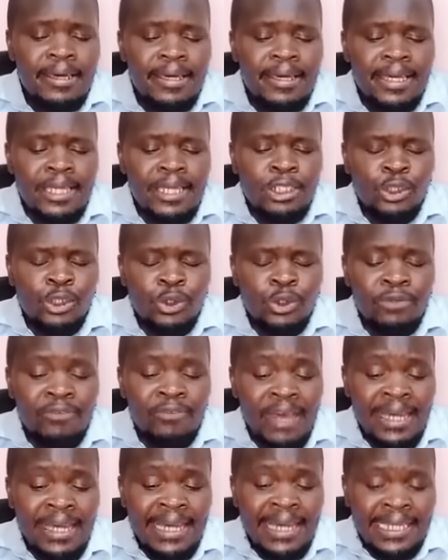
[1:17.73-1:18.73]
And should
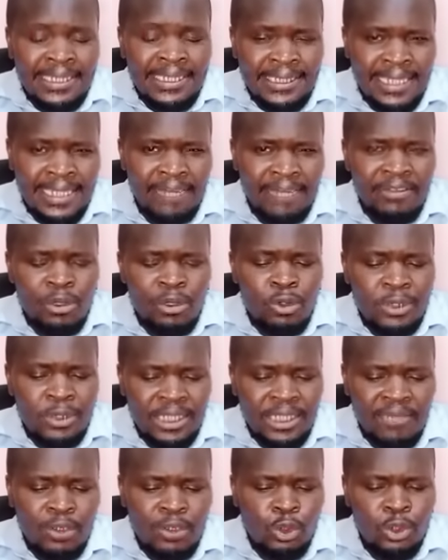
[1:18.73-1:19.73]
they extend the
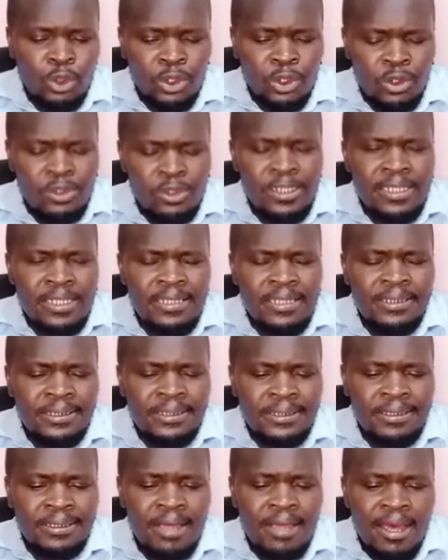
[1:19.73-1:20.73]
conservatory
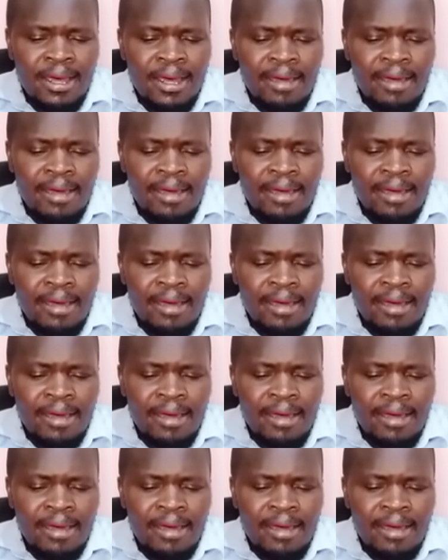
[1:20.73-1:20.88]
orders,